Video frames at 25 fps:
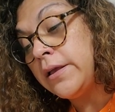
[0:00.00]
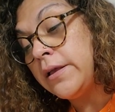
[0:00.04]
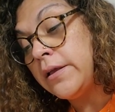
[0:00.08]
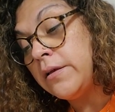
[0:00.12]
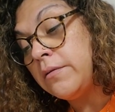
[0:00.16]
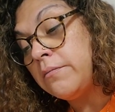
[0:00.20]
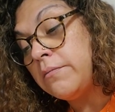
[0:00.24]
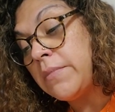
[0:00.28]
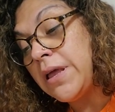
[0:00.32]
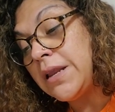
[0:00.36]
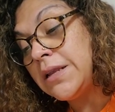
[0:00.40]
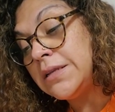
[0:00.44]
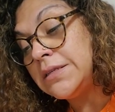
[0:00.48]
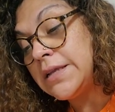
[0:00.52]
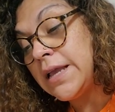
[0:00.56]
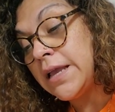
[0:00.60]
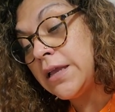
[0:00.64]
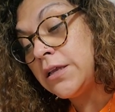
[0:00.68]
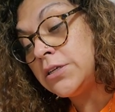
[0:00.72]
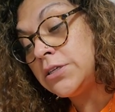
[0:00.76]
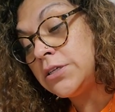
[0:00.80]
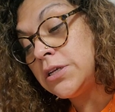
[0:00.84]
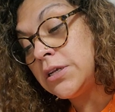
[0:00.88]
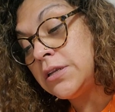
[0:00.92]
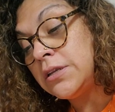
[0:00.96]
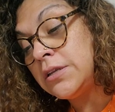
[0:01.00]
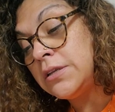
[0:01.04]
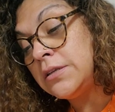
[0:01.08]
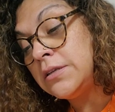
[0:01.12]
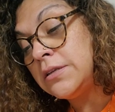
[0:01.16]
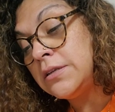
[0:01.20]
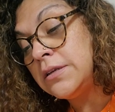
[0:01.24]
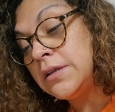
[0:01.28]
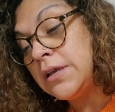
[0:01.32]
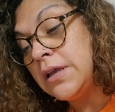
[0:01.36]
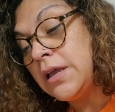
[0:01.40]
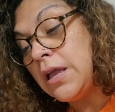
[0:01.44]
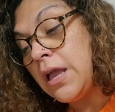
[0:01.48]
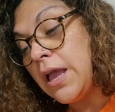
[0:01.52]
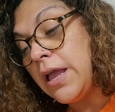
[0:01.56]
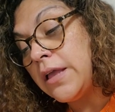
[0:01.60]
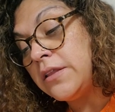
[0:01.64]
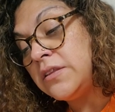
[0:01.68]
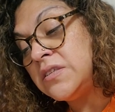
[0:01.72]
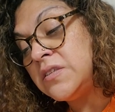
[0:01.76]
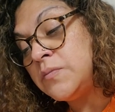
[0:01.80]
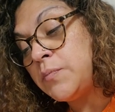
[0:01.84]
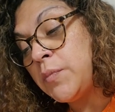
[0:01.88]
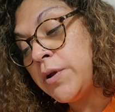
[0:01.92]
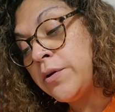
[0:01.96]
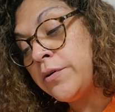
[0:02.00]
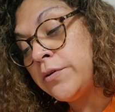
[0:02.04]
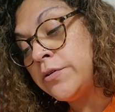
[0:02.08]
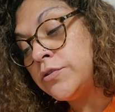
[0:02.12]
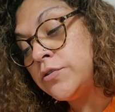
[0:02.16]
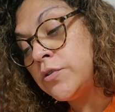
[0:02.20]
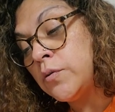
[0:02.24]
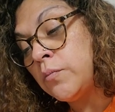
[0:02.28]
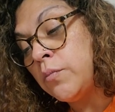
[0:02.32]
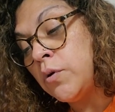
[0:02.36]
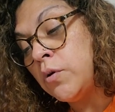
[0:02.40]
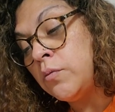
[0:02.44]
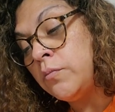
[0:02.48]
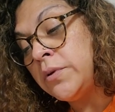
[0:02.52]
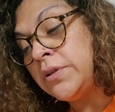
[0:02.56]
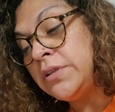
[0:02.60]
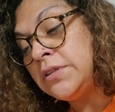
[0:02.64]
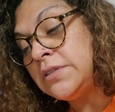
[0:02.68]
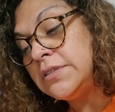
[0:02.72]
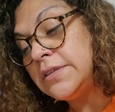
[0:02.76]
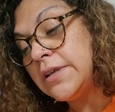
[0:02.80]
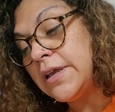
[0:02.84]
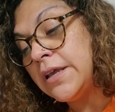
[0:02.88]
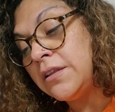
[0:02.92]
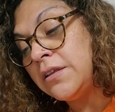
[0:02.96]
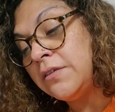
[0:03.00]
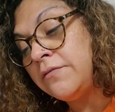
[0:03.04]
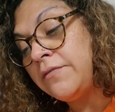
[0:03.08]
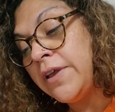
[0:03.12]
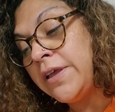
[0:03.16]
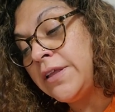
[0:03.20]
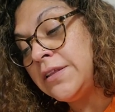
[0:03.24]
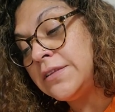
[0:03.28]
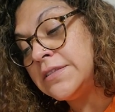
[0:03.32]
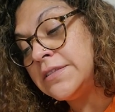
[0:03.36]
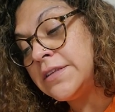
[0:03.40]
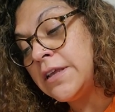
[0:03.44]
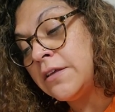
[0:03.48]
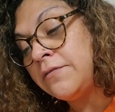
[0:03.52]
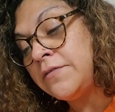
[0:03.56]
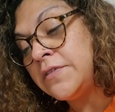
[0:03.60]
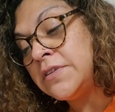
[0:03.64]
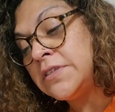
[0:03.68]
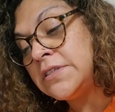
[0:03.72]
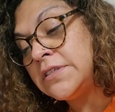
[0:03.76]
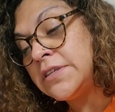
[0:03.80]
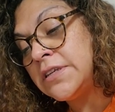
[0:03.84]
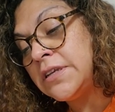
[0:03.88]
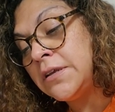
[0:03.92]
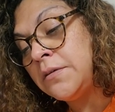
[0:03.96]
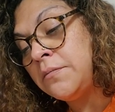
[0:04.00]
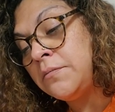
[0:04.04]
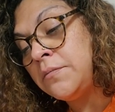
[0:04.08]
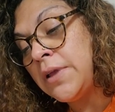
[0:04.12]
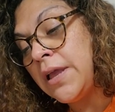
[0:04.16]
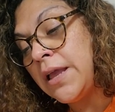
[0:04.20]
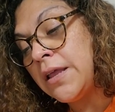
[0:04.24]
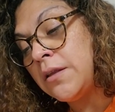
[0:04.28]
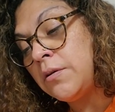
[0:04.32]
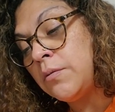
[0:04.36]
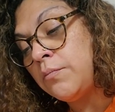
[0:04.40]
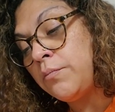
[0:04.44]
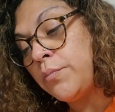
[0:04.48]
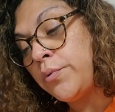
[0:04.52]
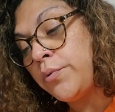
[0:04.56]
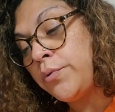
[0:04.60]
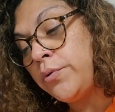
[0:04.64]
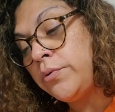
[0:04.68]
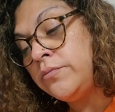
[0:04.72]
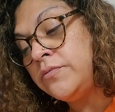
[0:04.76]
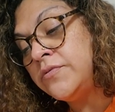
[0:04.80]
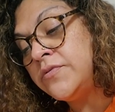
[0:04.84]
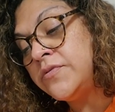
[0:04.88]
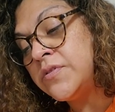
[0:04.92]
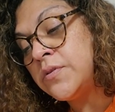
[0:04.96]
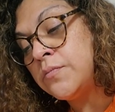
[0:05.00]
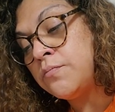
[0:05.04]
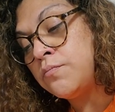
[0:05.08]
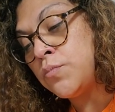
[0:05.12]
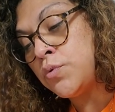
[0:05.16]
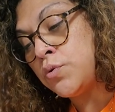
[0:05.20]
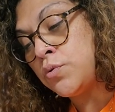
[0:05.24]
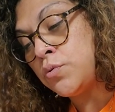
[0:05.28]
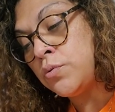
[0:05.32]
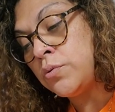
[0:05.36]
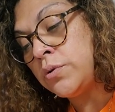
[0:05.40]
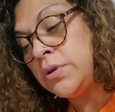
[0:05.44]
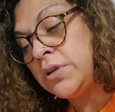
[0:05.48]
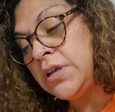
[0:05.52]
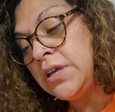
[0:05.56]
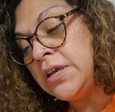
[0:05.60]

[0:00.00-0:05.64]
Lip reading: meditation. In spiritual moments, elevates self-esteem and improves the mood,